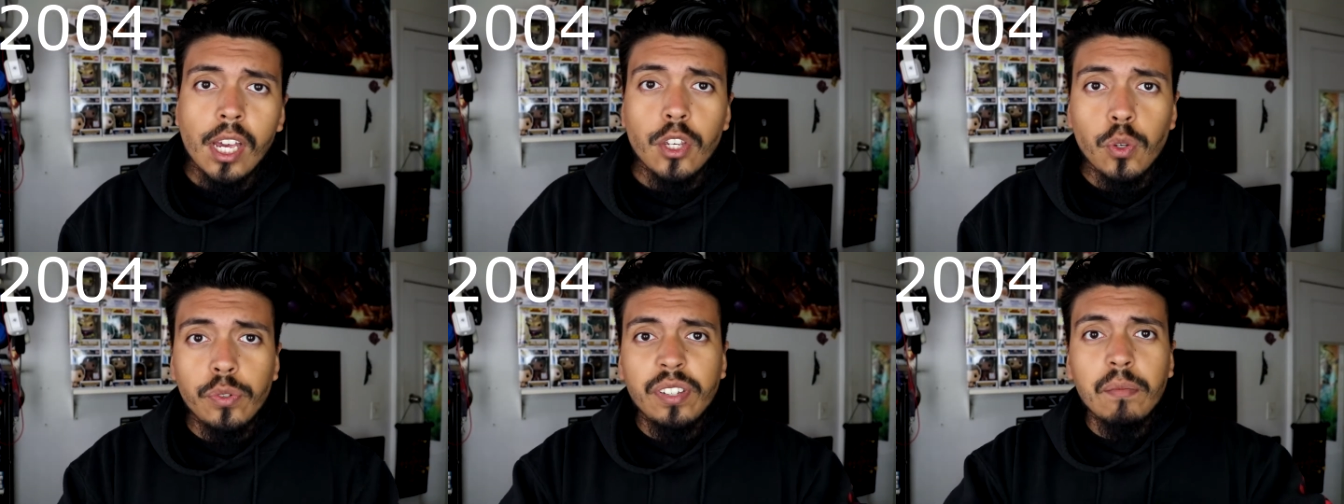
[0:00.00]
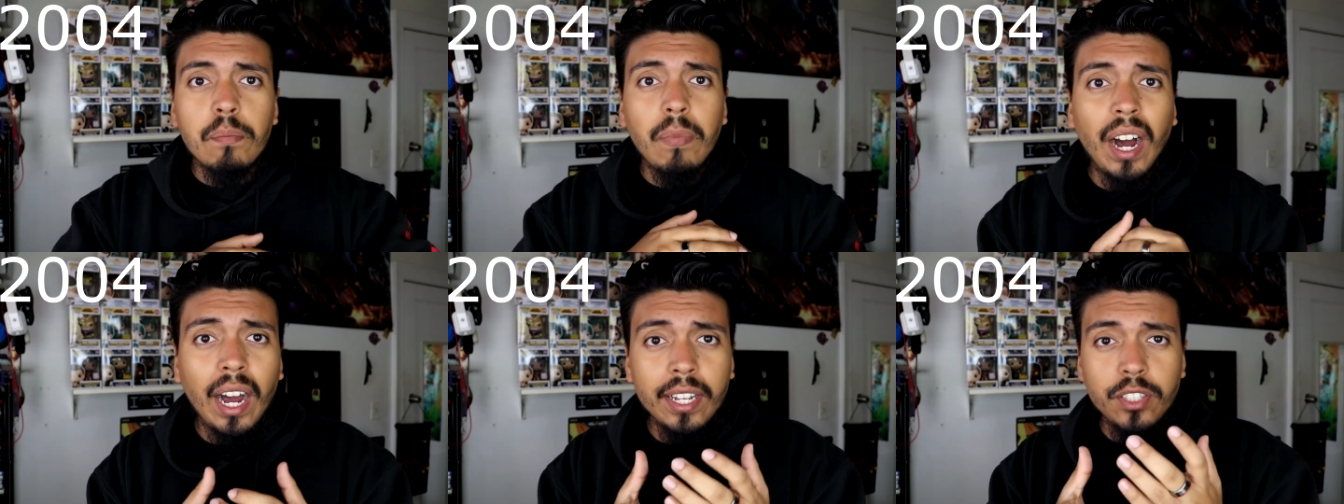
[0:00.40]
using
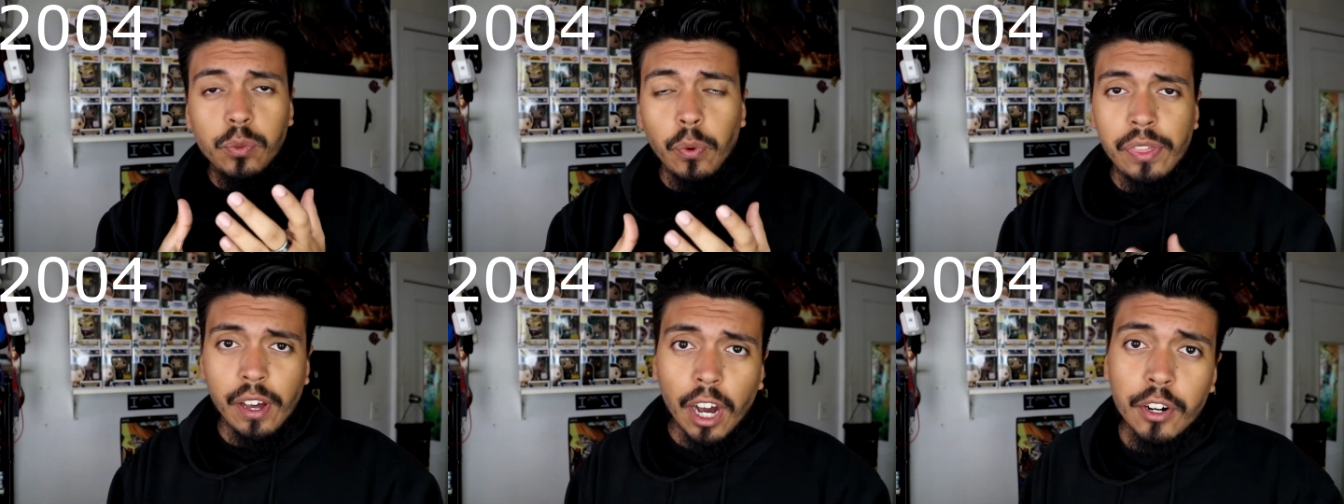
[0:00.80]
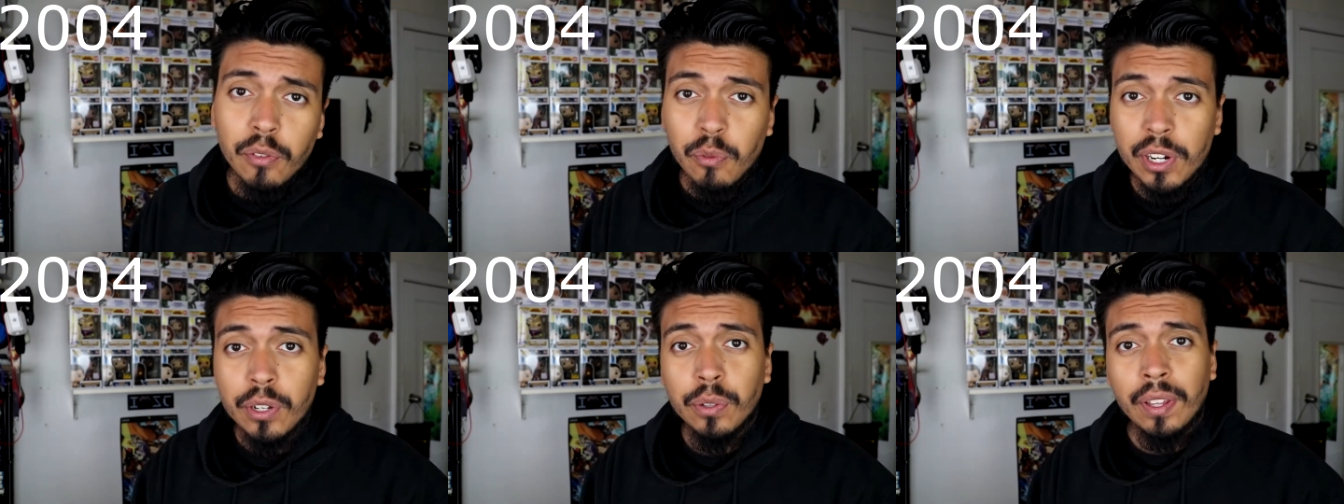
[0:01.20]
mods with
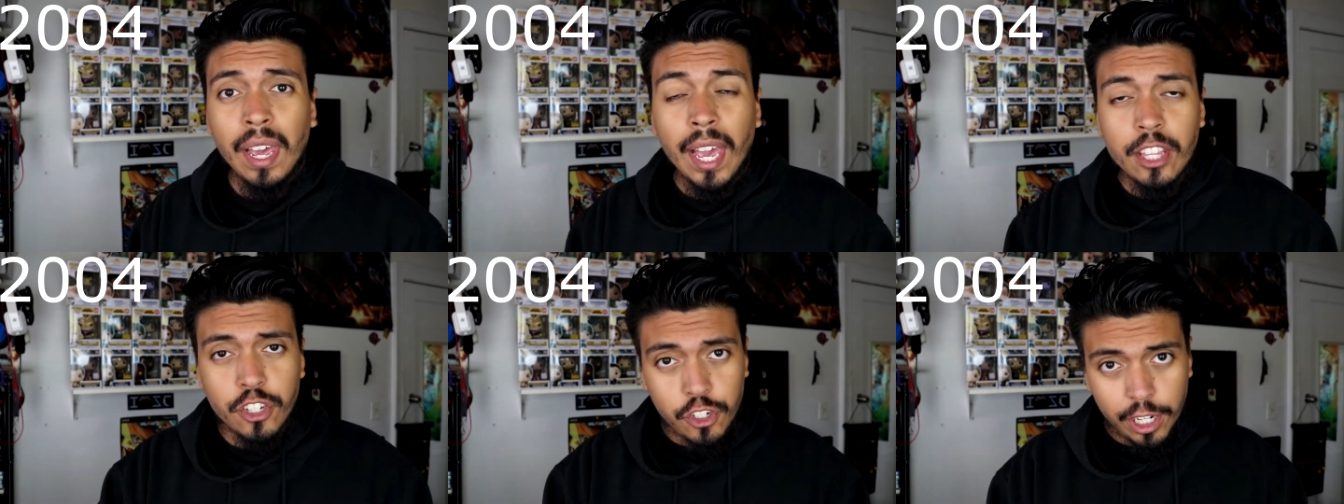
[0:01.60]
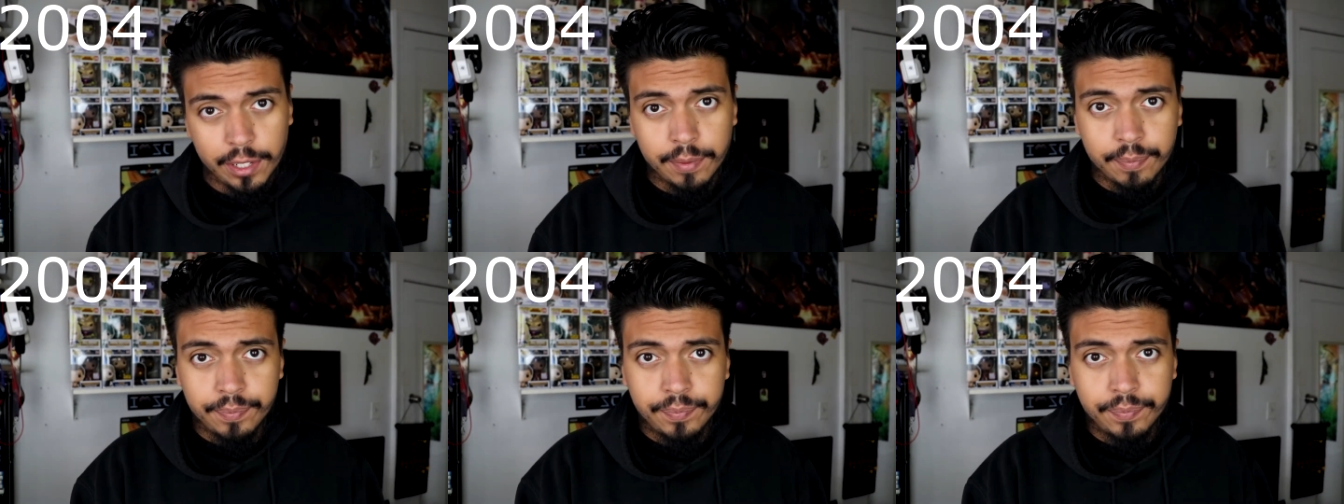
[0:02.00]
Unreal Engine.